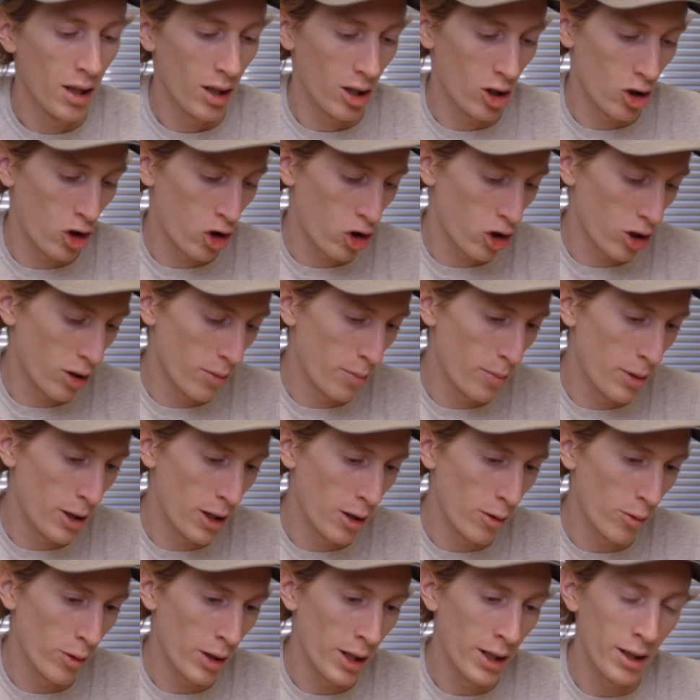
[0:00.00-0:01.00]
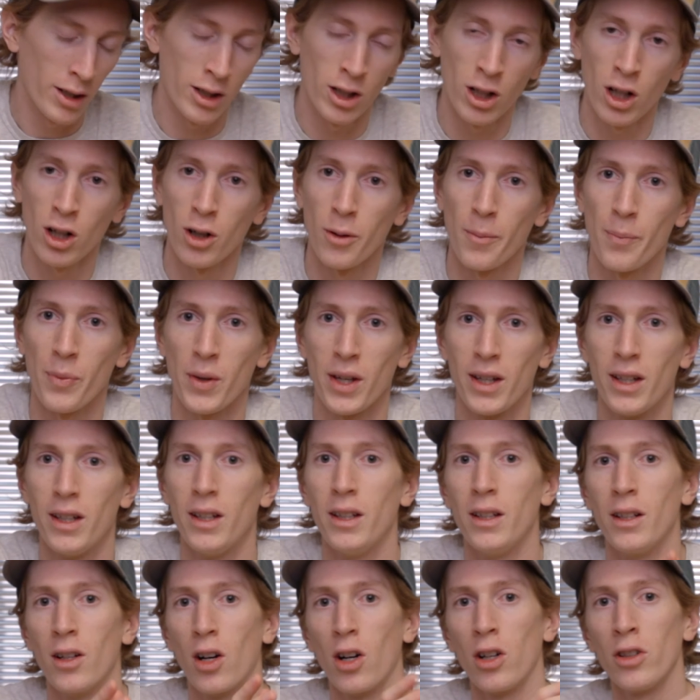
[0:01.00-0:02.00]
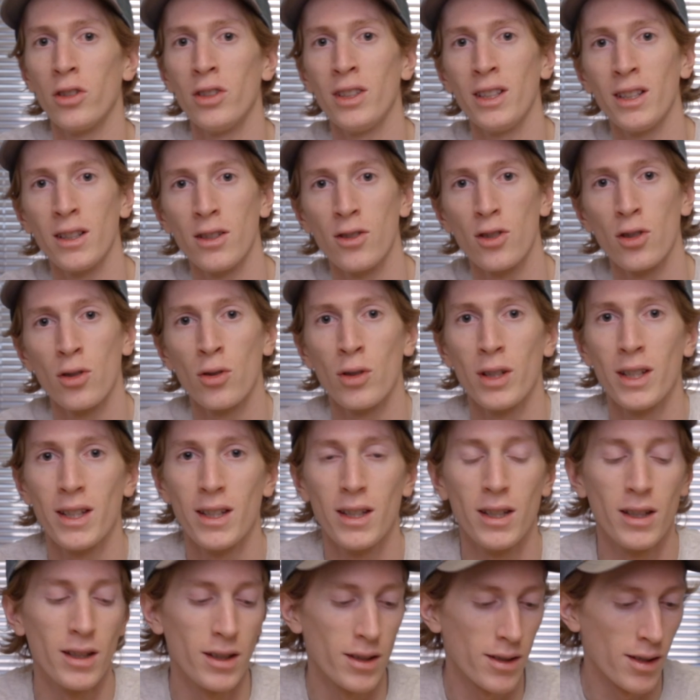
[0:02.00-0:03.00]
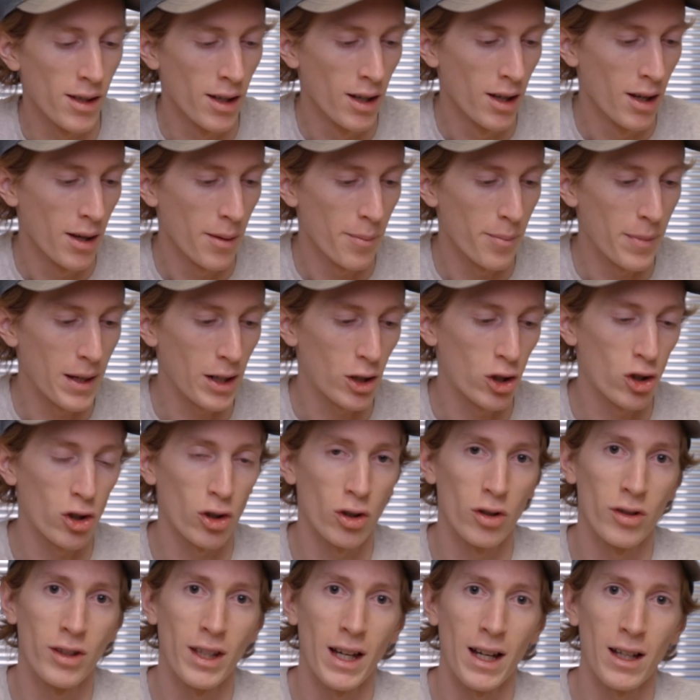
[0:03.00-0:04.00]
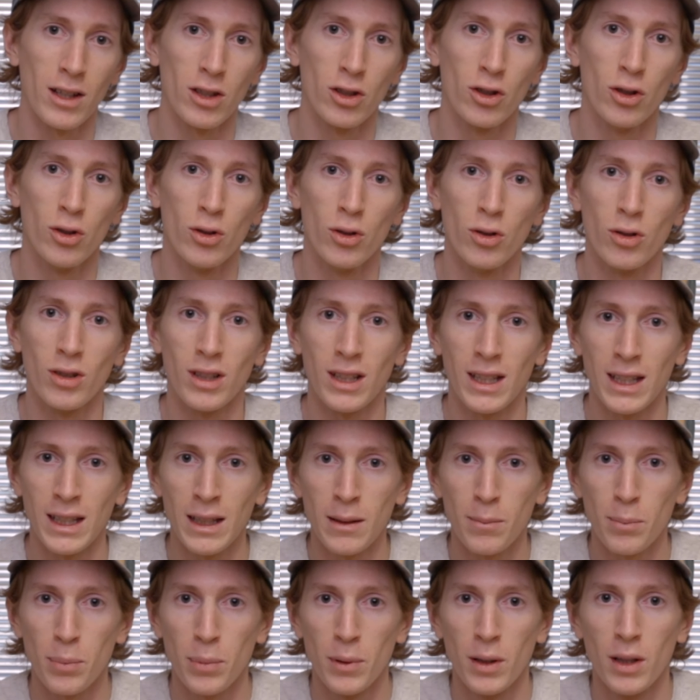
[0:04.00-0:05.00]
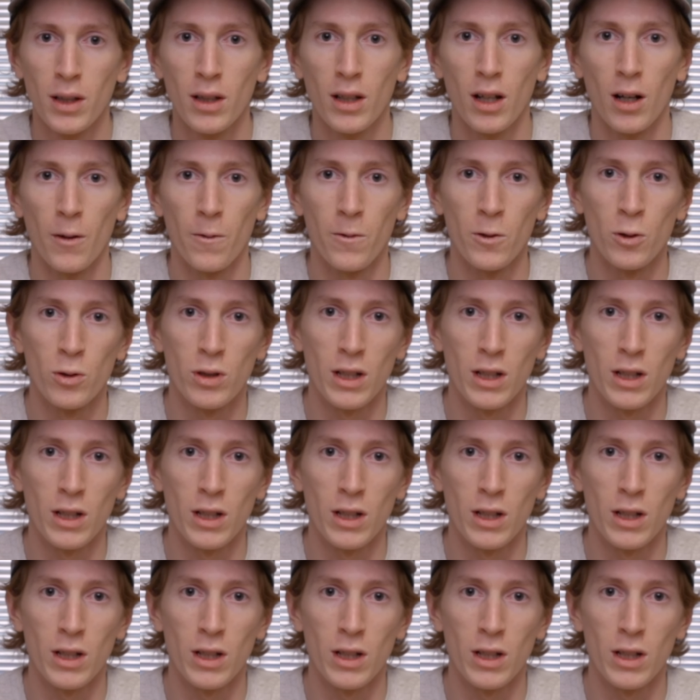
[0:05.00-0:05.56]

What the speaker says: It should be ready to go. And all you need to do is make sure that you keep a few